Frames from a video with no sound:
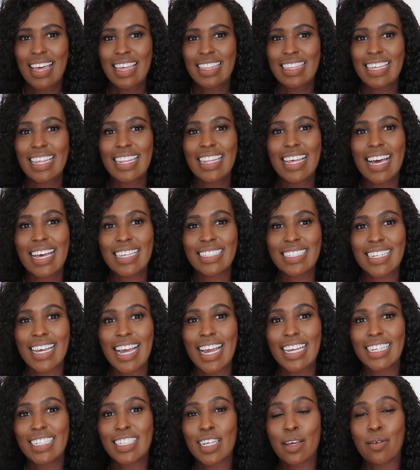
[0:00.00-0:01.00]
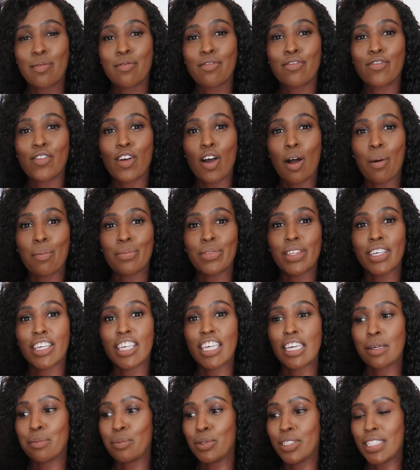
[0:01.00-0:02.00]
The last item from the
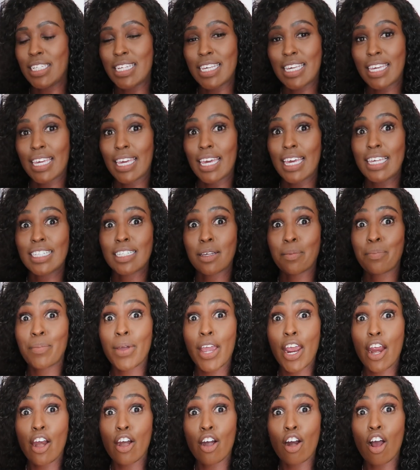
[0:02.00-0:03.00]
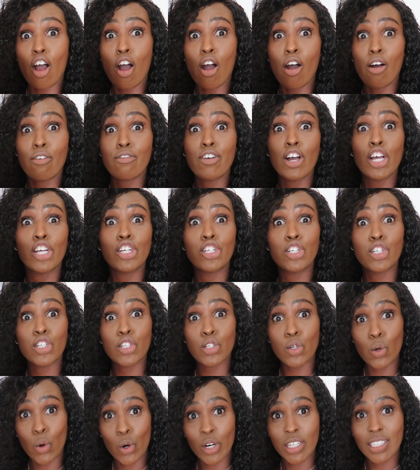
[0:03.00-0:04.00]
Geek Boutique is a pair of
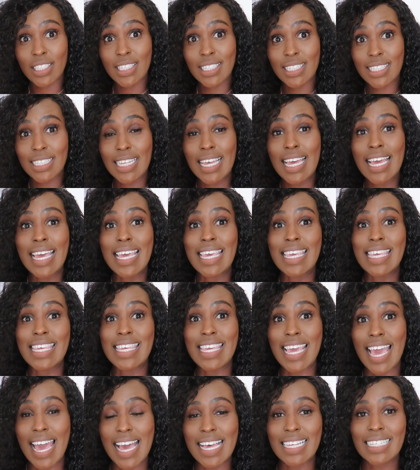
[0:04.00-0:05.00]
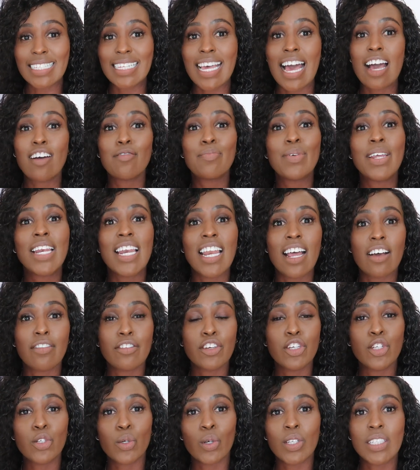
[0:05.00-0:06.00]
shorts. Yes, I've been
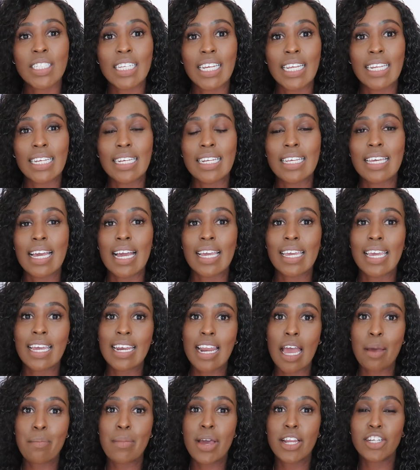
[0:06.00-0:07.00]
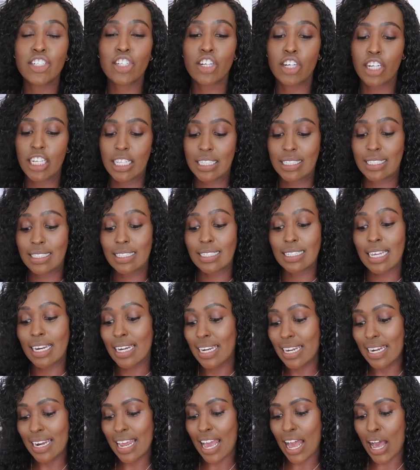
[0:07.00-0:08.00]
loving shorts lately. Again, I mentioned it's
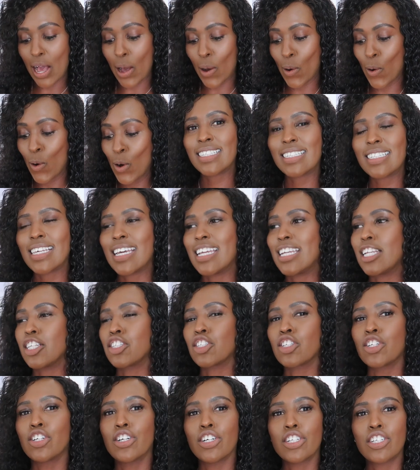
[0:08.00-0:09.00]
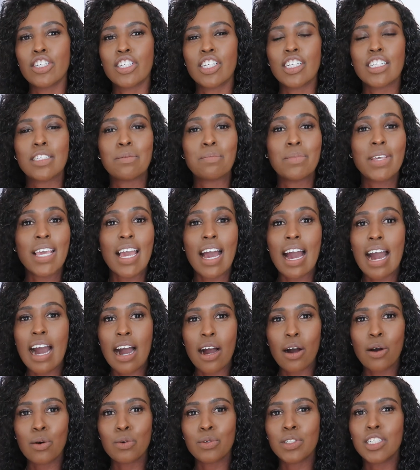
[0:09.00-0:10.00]
sunny now and it's good to just be
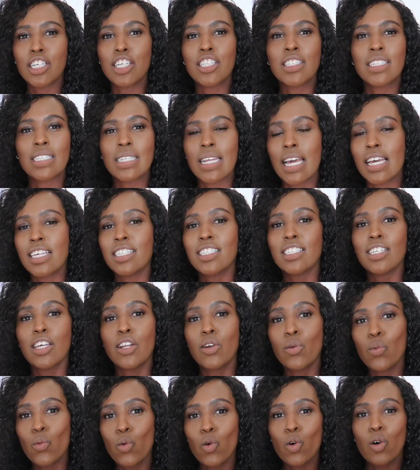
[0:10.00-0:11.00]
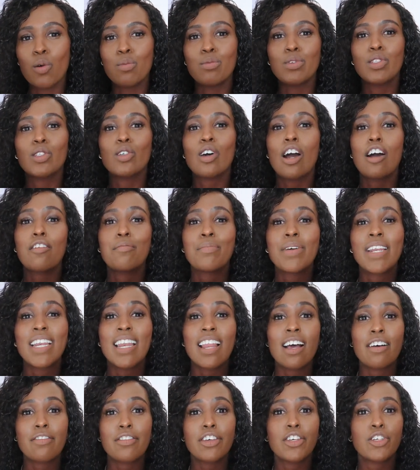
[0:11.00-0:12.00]
out. It's nice and warm. So I've
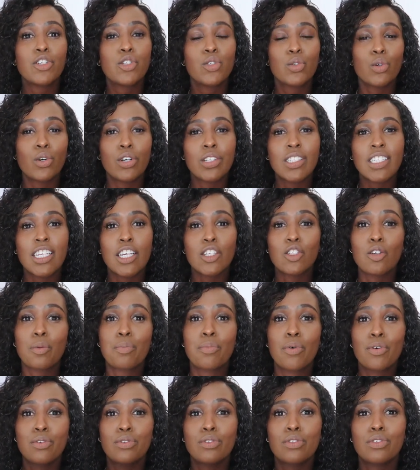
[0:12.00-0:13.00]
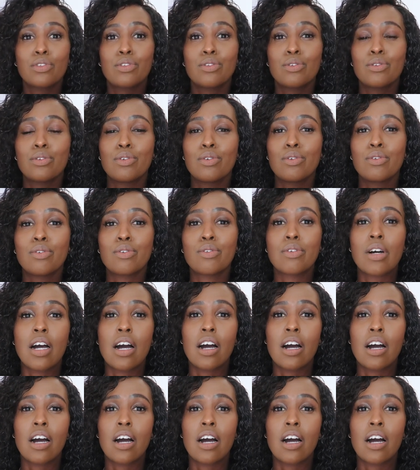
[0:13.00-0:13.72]
been loving shorts as opposed to